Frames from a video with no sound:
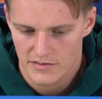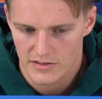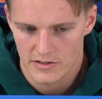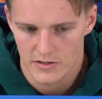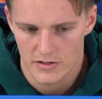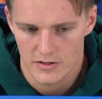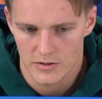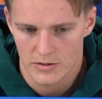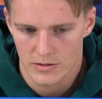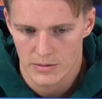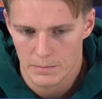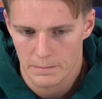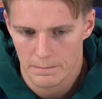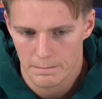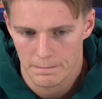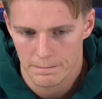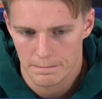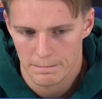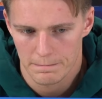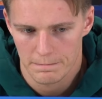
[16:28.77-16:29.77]
So
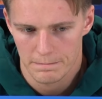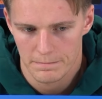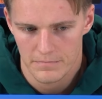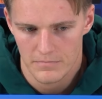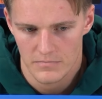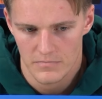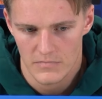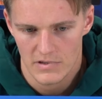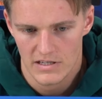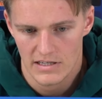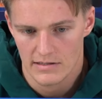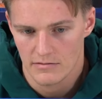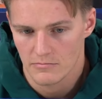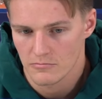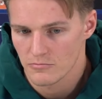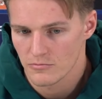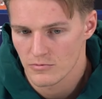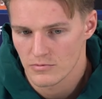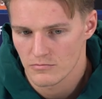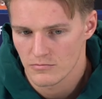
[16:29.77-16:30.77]
yeah,
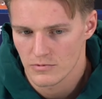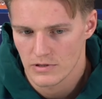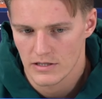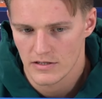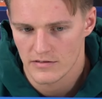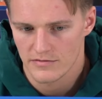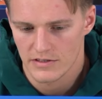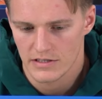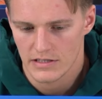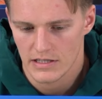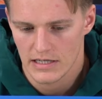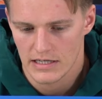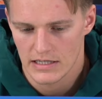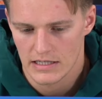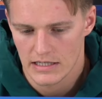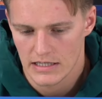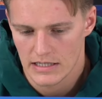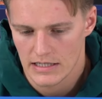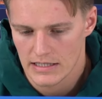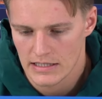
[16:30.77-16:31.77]
we love it
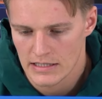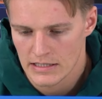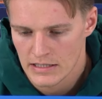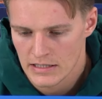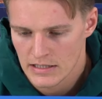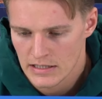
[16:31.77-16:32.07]
and. Uh,